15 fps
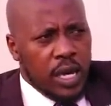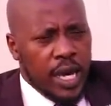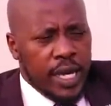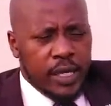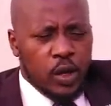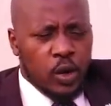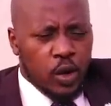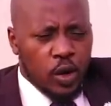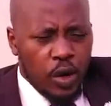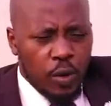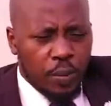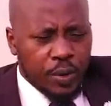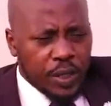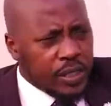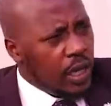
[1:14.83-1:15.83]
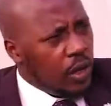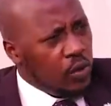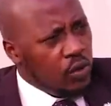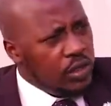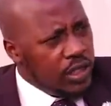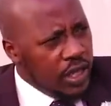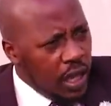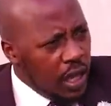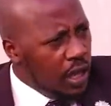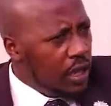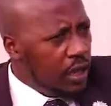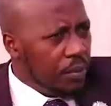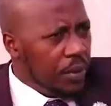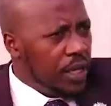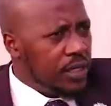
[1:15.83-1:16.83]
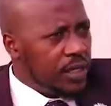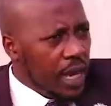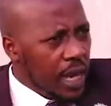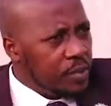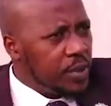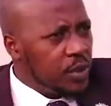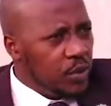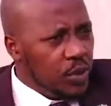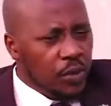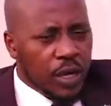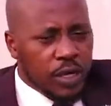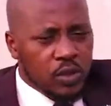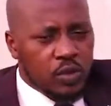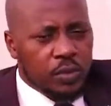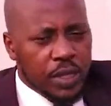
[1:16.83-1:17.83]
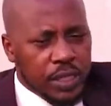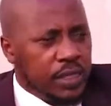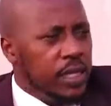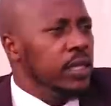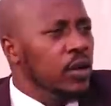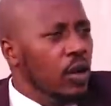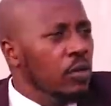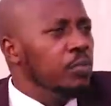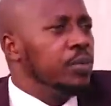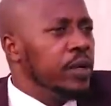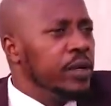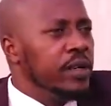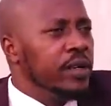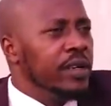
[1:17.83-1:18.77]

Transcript: And hope is a good thing. Many times we want to maintain hope.